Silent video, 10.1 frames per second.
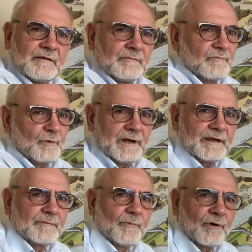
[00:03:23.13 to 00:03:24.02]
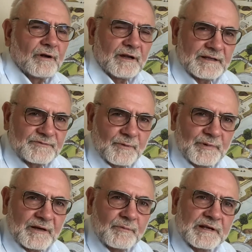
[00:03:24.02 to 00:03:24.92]
week, more or less, for
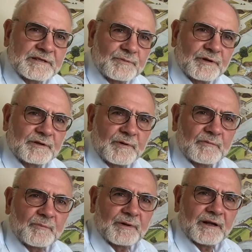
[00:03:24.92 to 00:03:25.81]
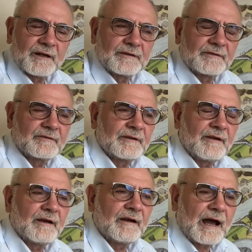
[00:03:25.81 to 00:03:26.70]
big wastewater treatment plants,
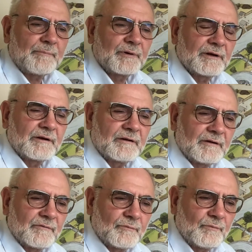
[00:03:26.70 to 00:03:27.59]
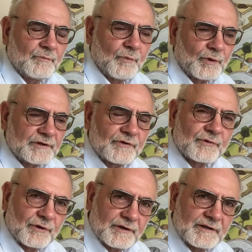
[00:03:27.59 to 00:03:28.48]
the upper water
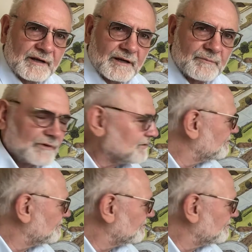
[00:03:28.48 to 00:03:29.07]
authority comes,